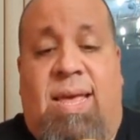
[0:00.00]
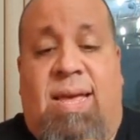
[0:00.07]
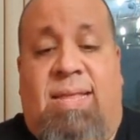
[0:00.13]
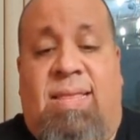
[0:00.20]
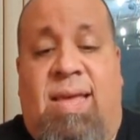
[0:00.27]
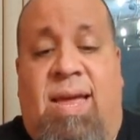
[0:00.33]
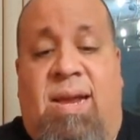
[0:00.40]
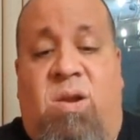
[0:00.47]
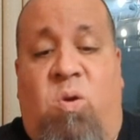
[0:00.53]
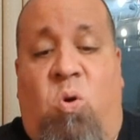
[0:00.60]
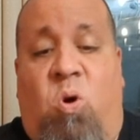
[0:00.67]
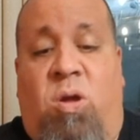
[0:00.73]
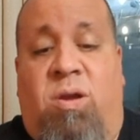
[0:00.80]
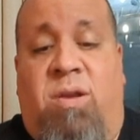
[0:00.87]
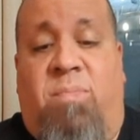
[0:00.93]
And then
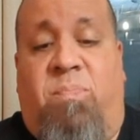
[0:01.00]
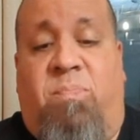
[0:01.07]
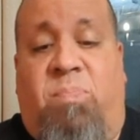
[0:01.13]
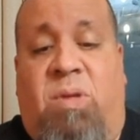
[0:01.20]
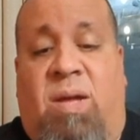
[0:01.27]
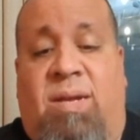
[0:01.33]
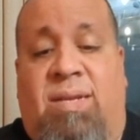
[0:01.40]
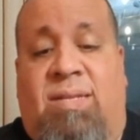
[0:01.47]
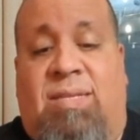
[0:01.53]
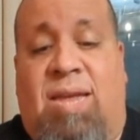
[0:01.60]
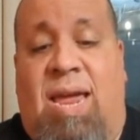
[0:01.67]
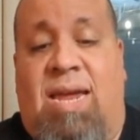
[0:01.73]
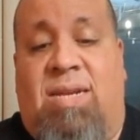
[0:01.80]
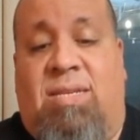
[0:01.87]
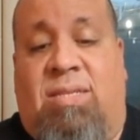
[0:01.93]
on the
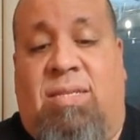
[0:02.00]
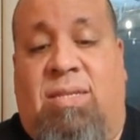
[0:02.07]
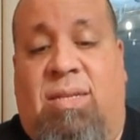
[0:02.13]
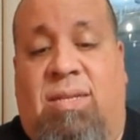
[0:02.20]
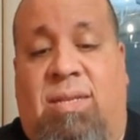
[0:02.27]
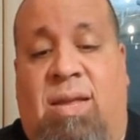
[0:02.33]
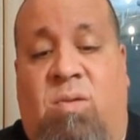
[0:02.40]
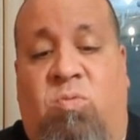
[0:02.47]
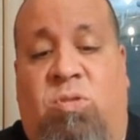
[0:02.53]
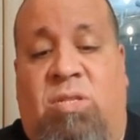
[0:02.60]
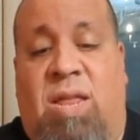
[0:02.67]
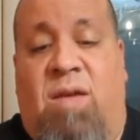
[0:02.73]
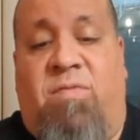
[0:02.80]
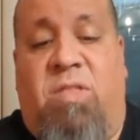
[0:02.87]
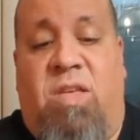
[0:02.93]
taste, there was
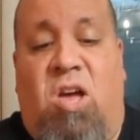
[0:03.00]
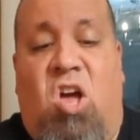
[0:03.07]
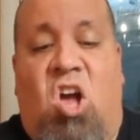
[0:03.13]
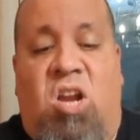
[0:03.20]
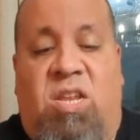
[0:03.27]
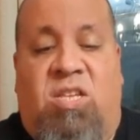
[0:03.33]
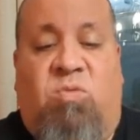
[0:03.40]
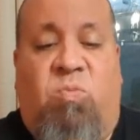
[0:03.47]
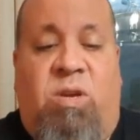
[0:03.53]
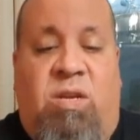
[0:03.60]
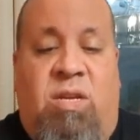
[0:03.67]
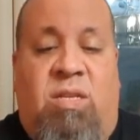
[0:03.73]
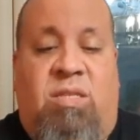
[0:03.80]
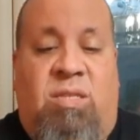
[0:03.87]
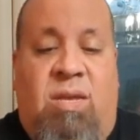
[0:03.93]
definitely a honey
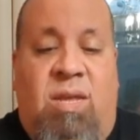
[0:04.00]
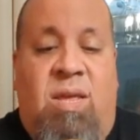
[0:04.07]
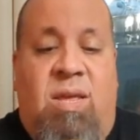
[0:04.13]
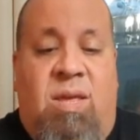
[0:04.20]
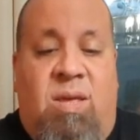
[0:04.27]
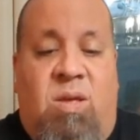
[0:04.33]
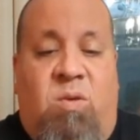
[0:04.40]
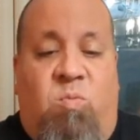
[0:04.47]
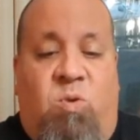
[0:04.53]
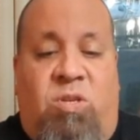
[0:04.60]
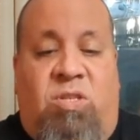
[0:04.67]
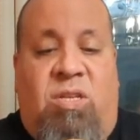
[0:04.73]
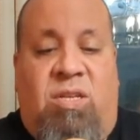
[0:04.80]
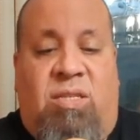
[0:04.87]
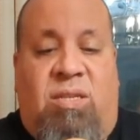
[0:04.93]
sweetness,
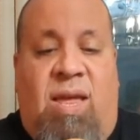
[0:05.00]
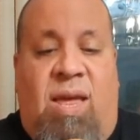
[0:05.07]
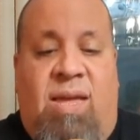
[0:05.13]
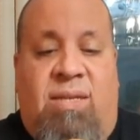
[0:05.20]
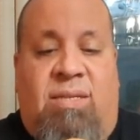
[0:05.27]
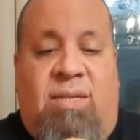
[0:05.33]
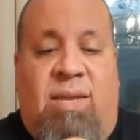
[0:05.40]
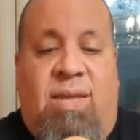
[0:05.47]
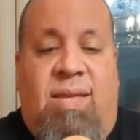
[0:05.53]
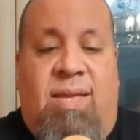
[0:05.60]
which this says.